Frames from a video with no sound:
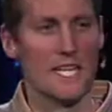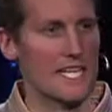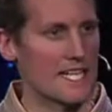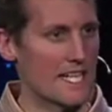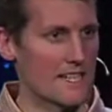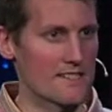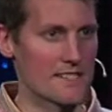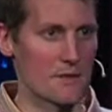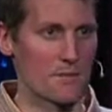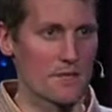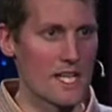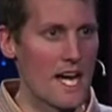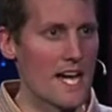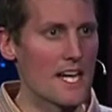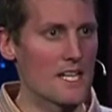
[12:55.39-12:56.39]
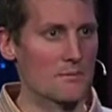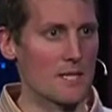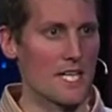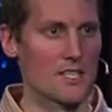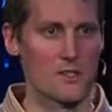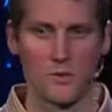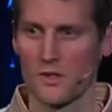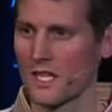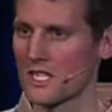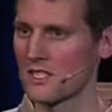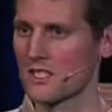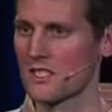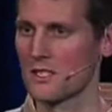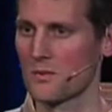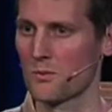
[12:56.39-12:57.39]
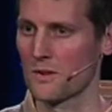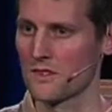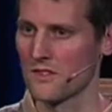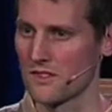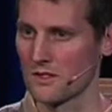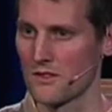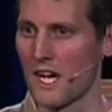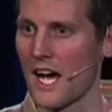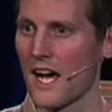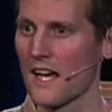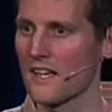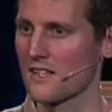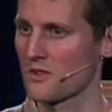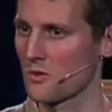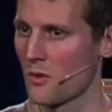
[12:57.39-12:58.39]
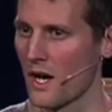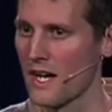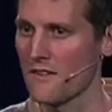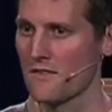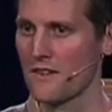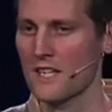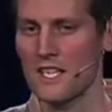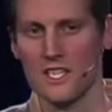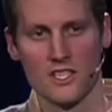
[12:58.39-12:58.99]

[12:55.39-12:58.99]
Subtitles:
He ends up lying about his relationship with Sarai, his wife.